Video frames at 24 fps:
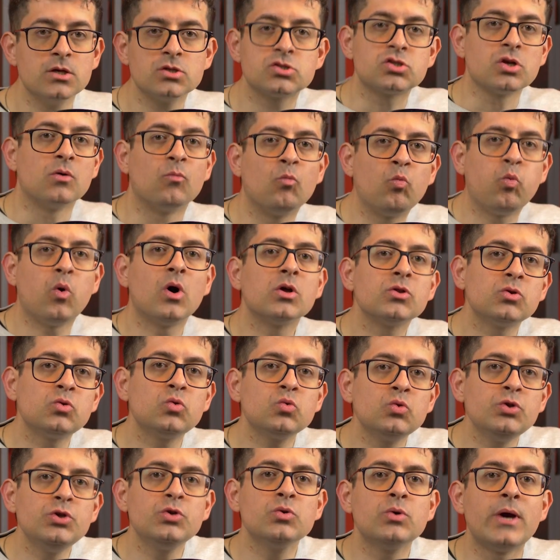So what
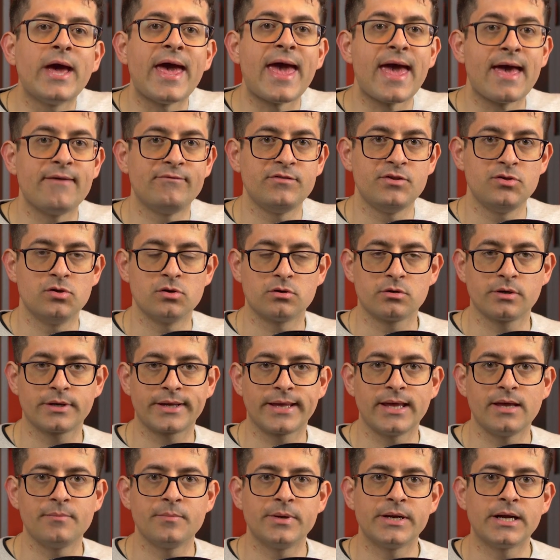do you have in your
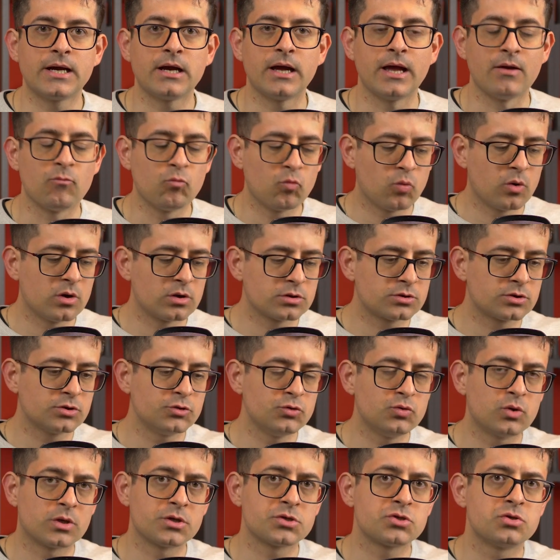camera and what
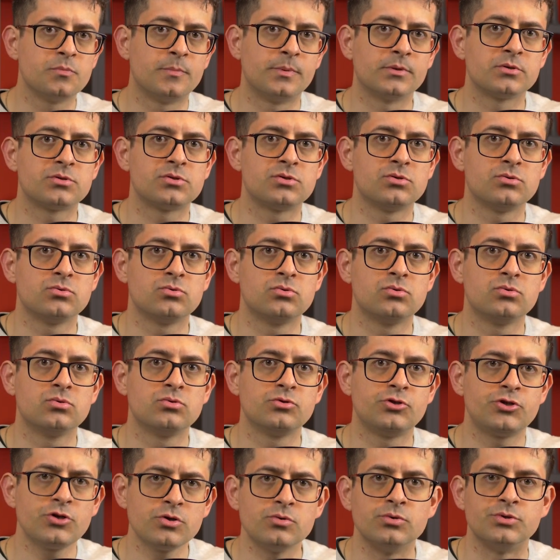you are supposed
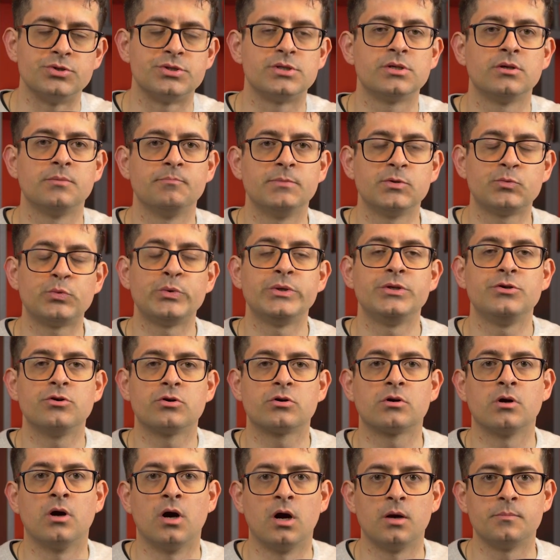to choose between
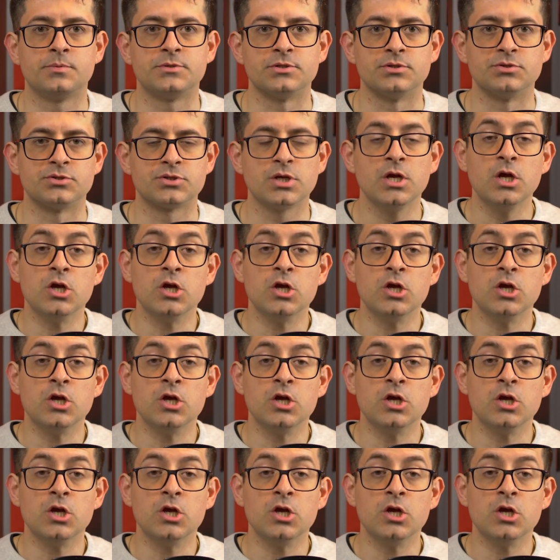your options?